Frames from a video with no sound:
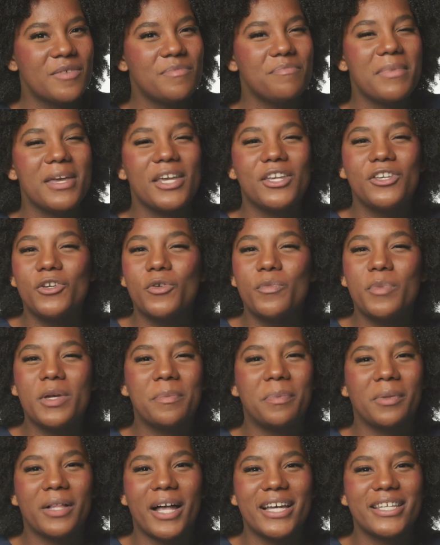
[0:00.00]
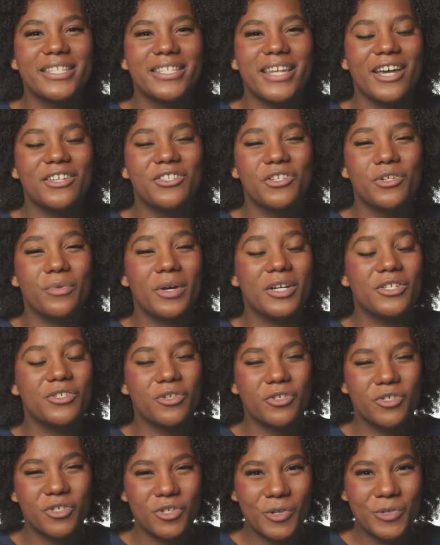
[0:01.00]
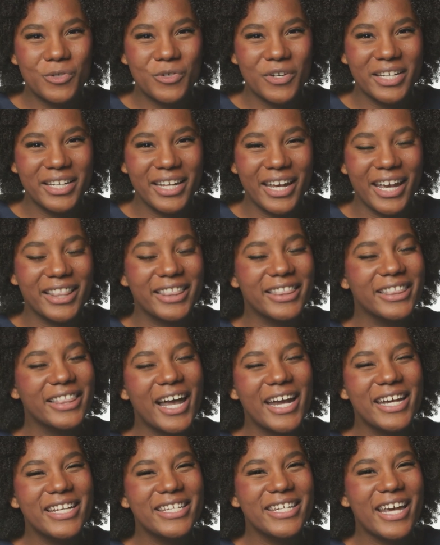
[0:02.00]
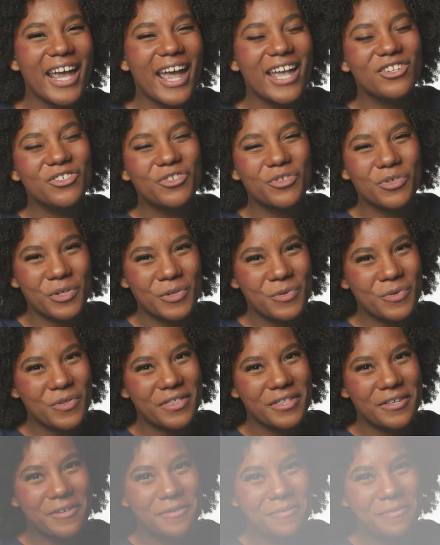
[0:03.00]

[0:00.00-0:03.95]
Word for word: May you be blessed as you raise your children in light and truth.